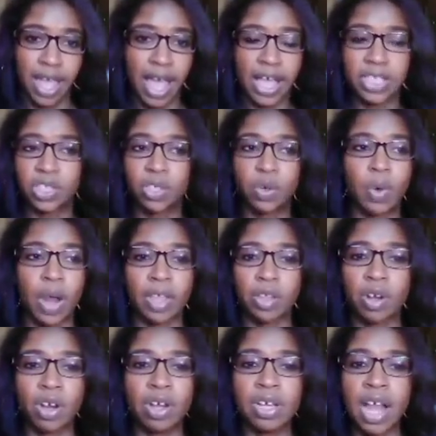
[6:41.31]
as to
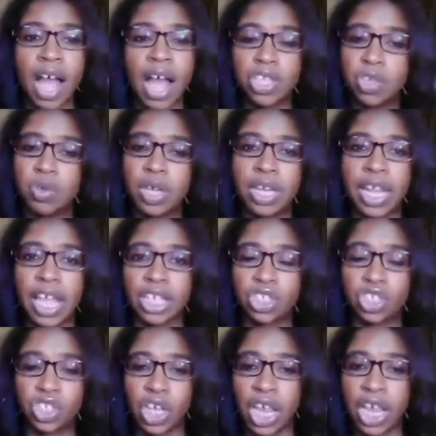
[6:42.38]
whether or not you can
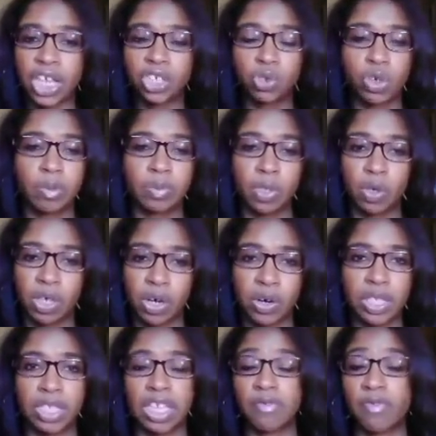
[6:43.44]
exchange
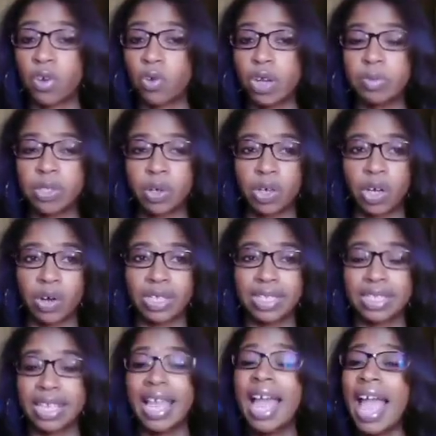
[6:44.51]
cryptocurrency for
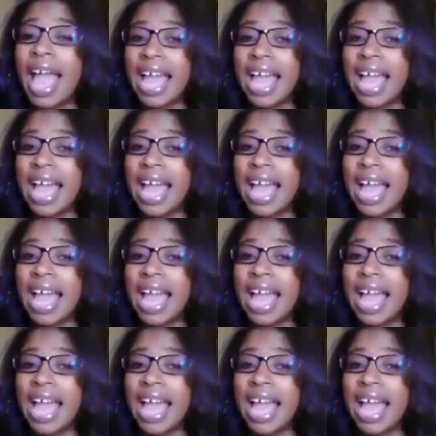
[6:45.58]
cryptocurrency